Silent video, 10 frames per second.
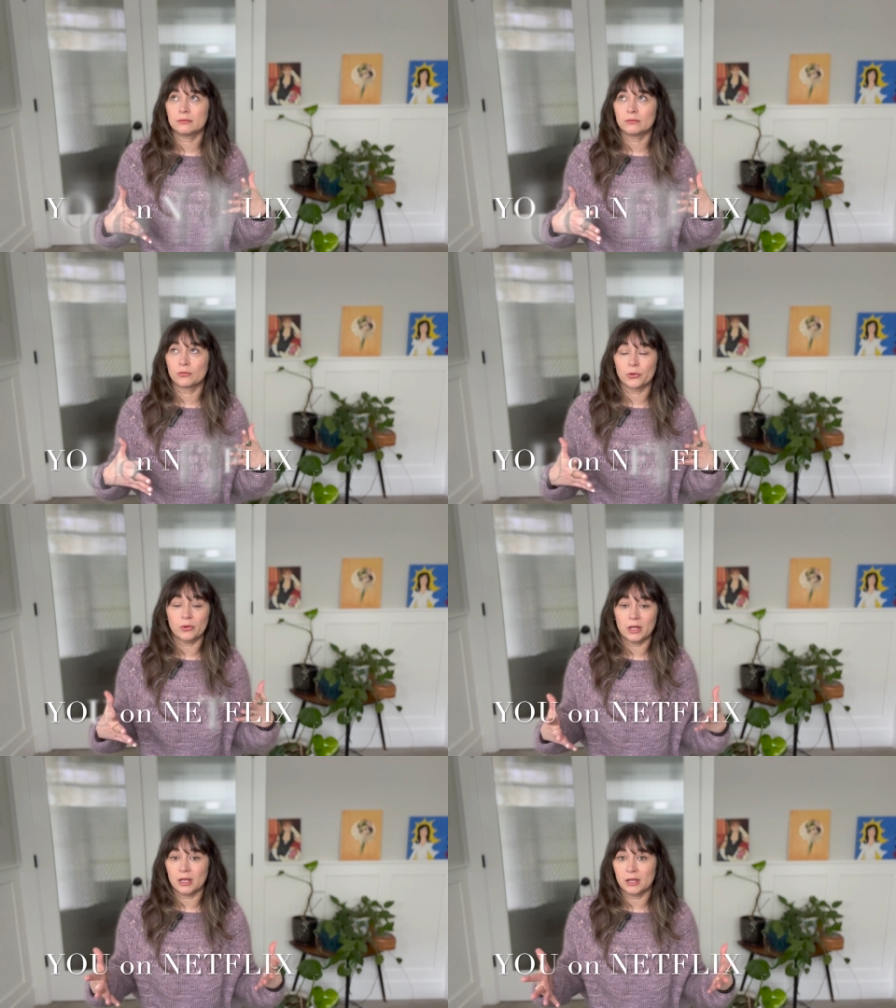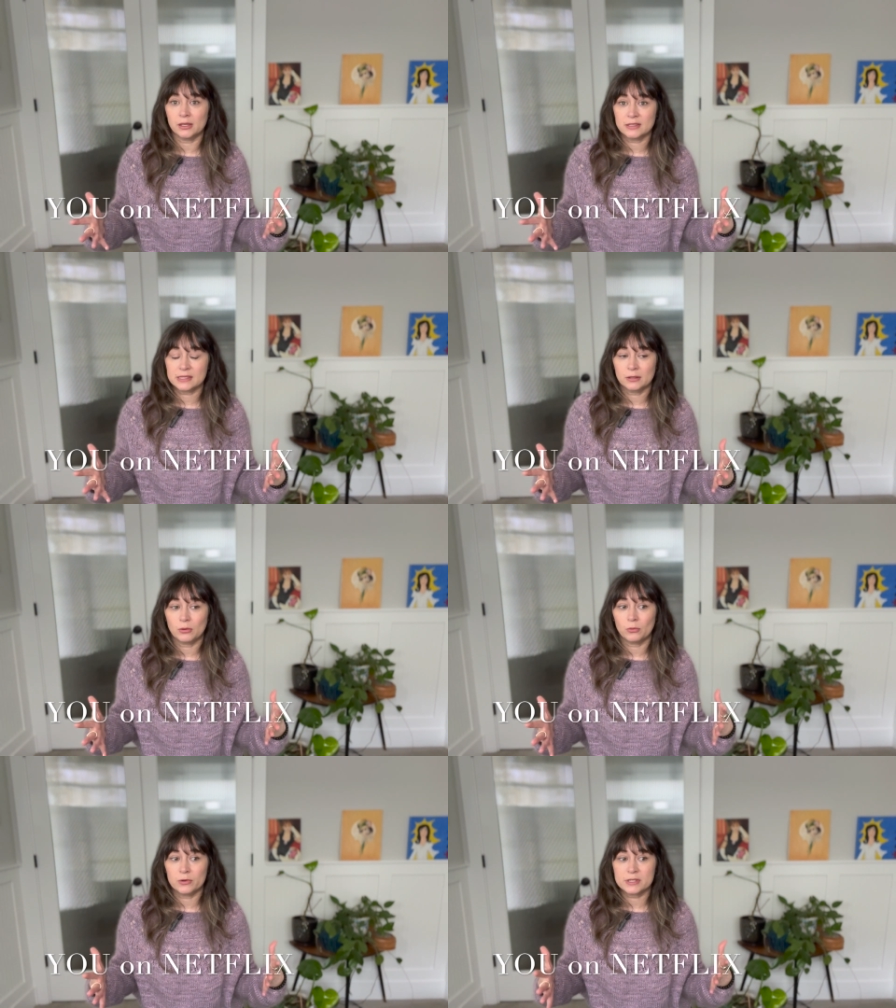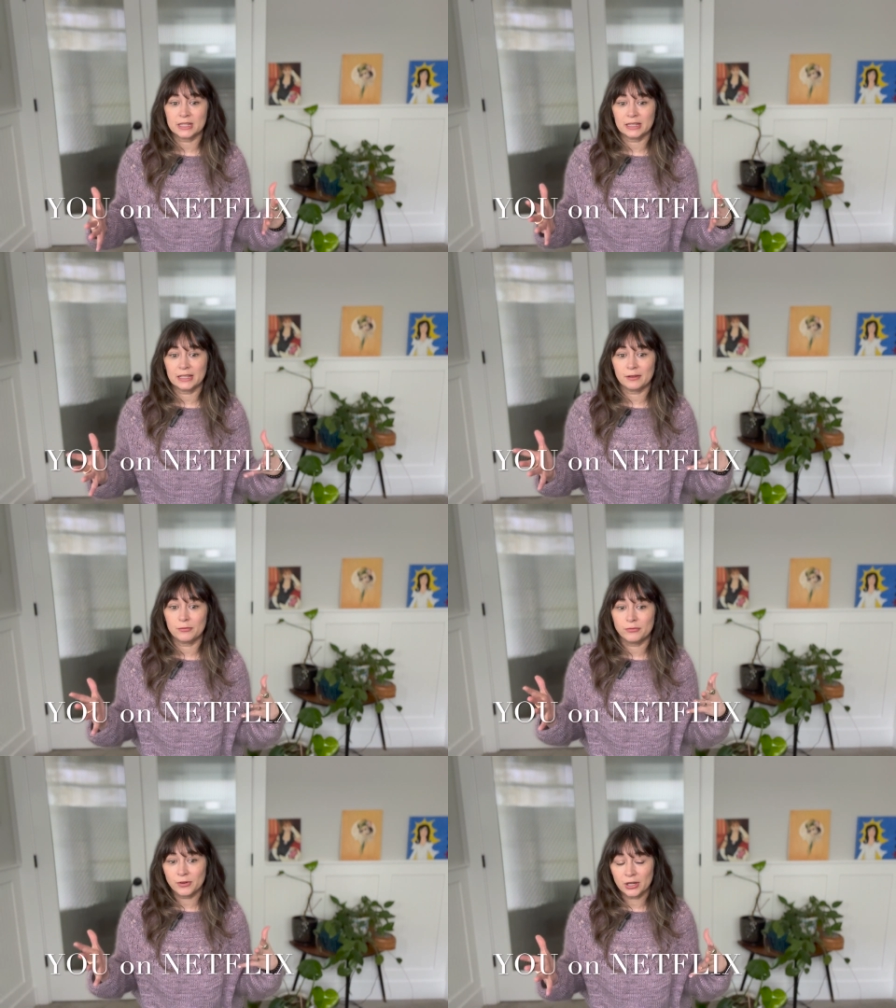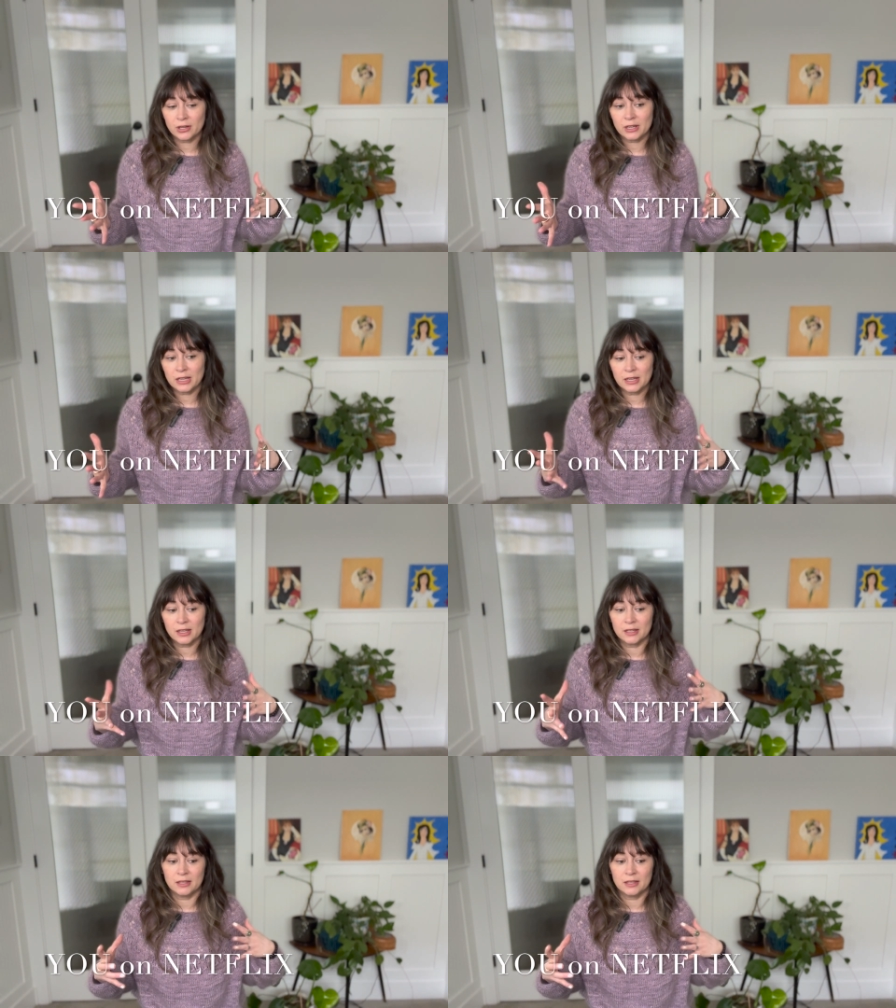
ruining it, was like a very